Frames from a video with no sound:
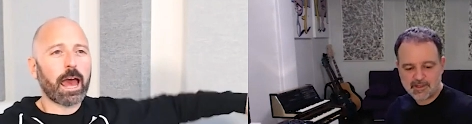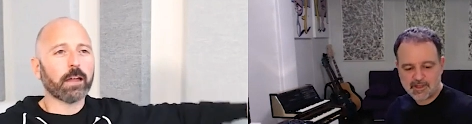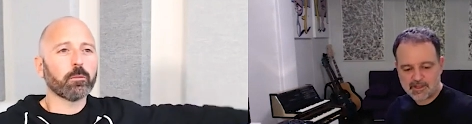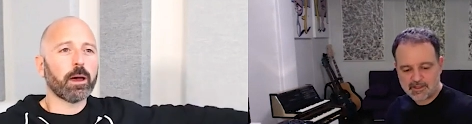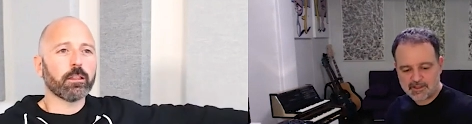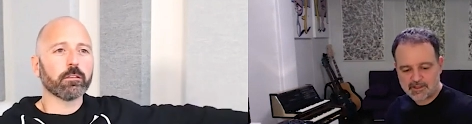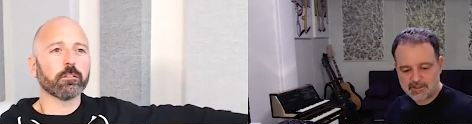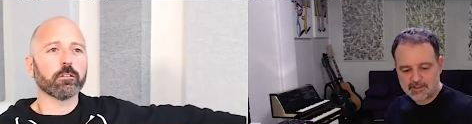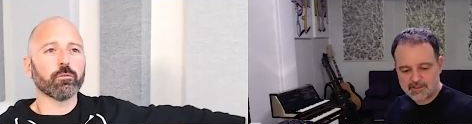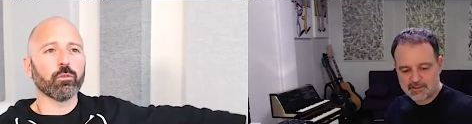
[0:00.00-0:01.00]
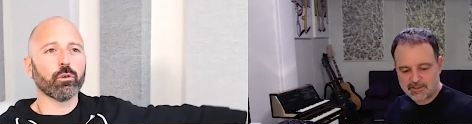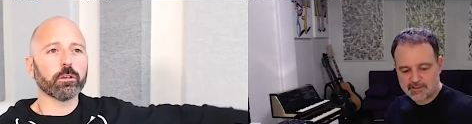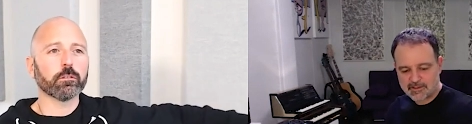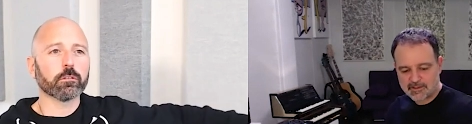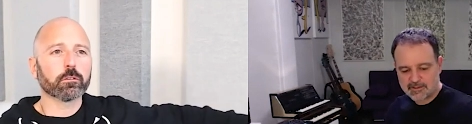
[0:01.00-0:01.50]
Speaker 1: to add about this as the
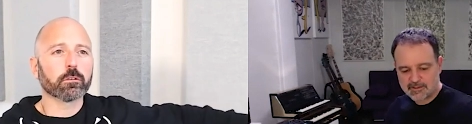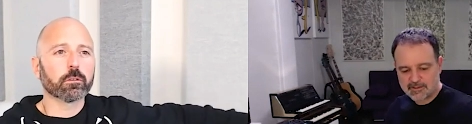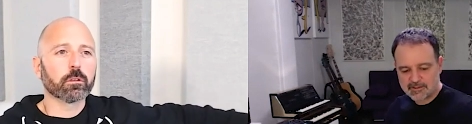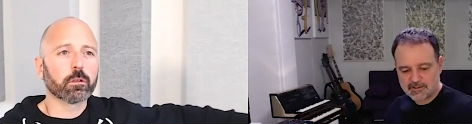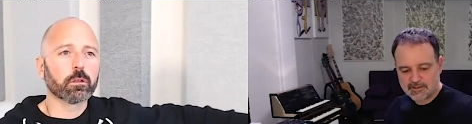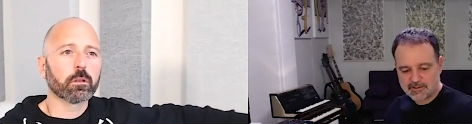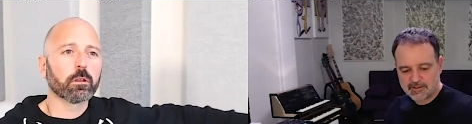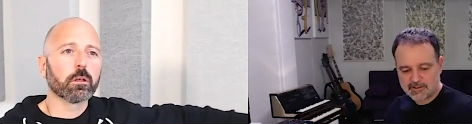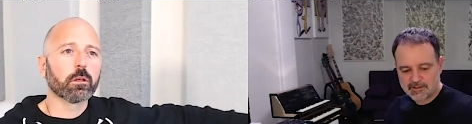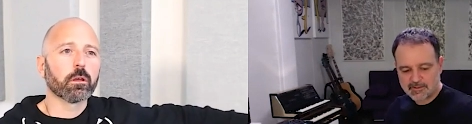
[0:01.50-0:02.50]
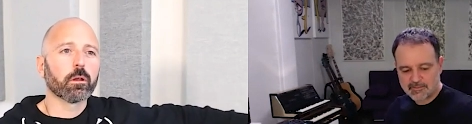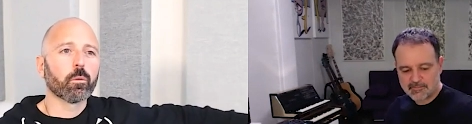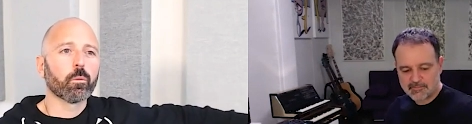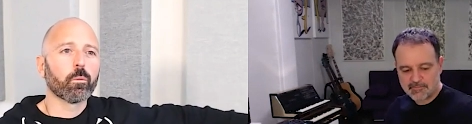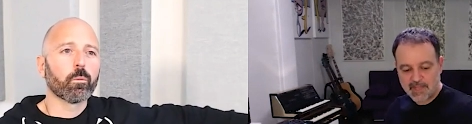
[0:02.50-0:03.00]
voice?
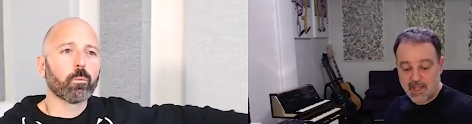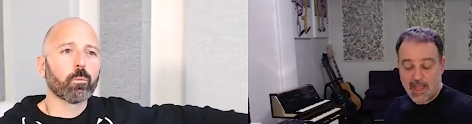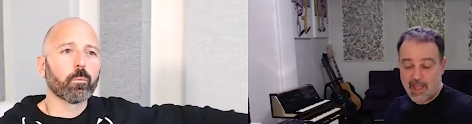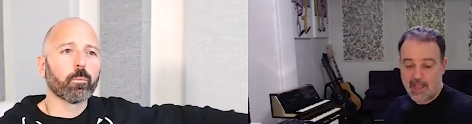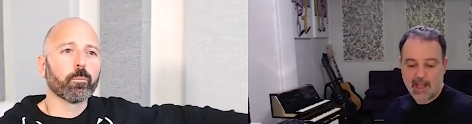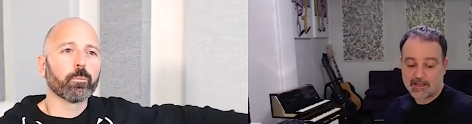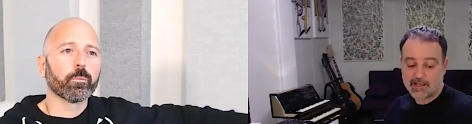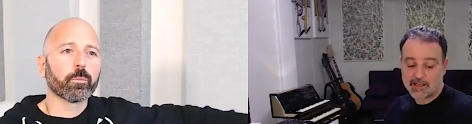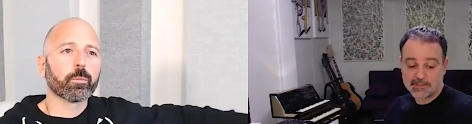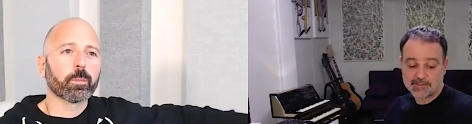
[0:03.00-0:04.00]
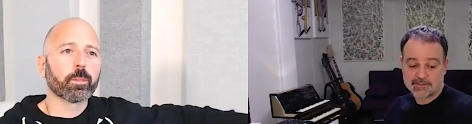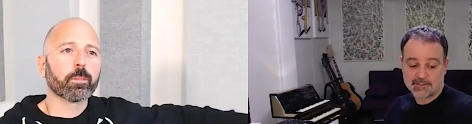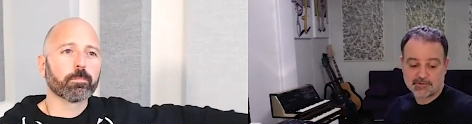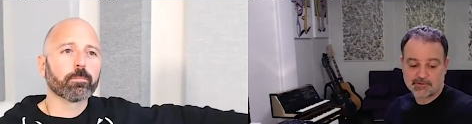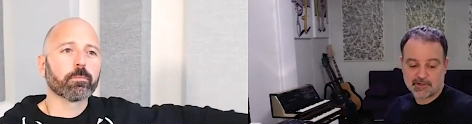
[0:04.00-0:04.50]
Speaker 2: Um, yeah, Anna is
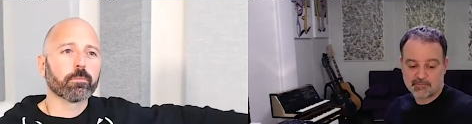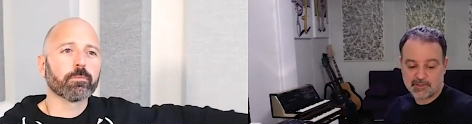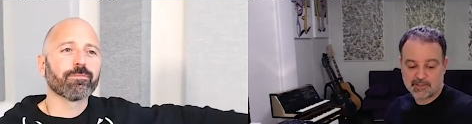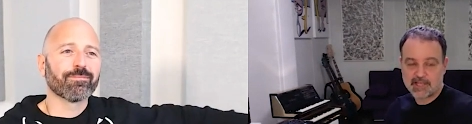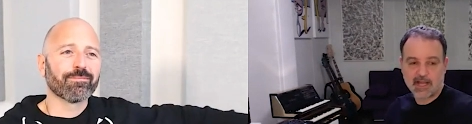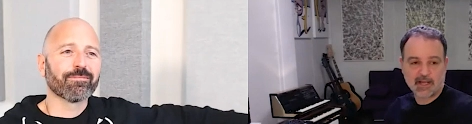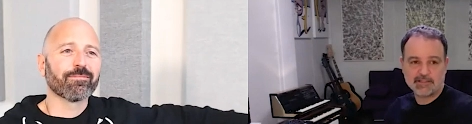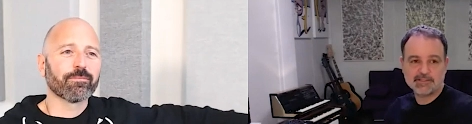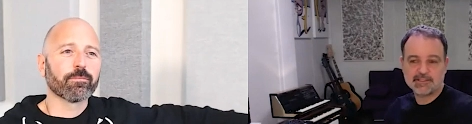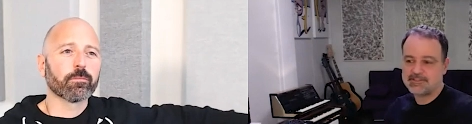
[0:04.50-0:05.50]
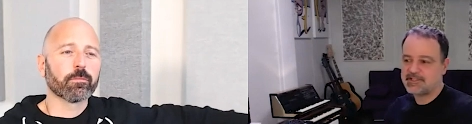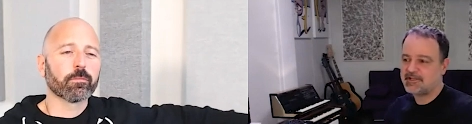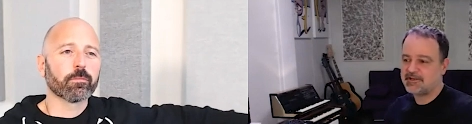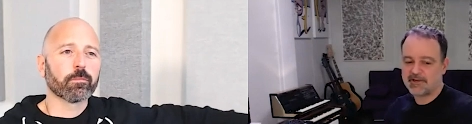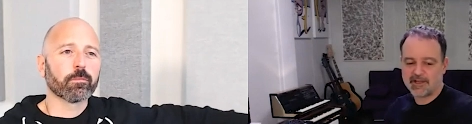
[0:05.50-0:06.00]
incredibly talented
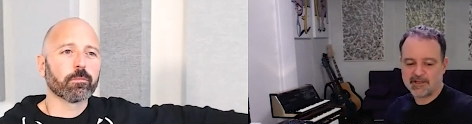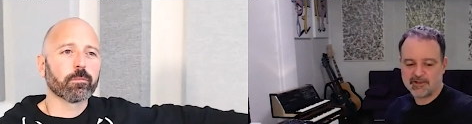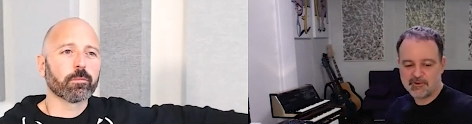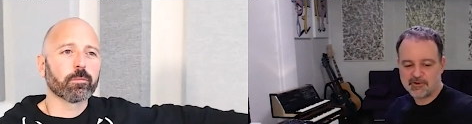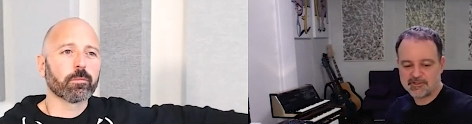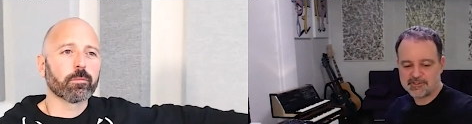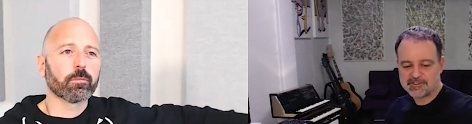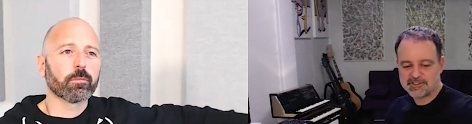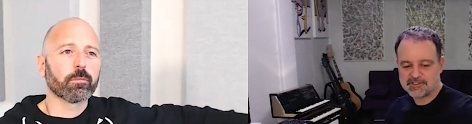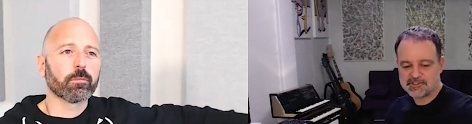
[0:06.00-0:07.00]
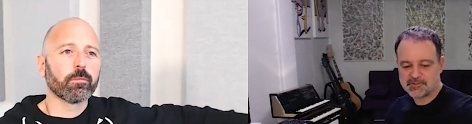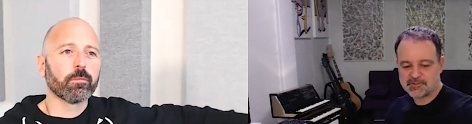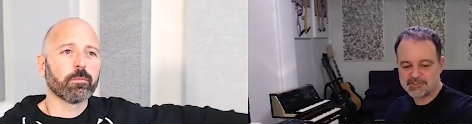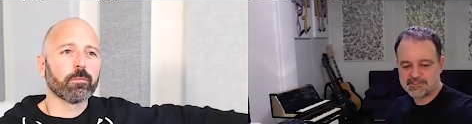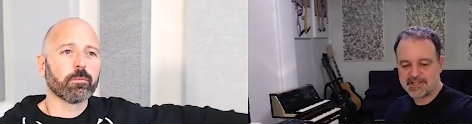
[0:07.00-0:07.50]
singer. I know her since she
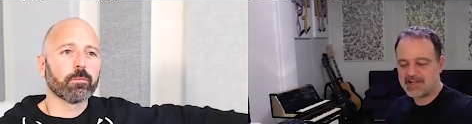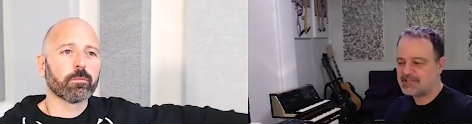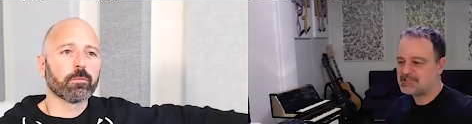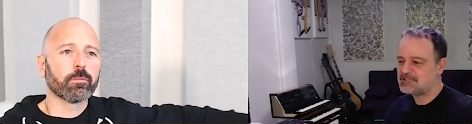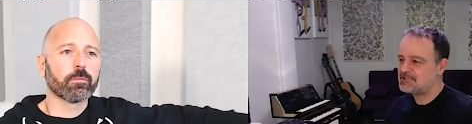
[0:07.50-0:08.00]
was young. She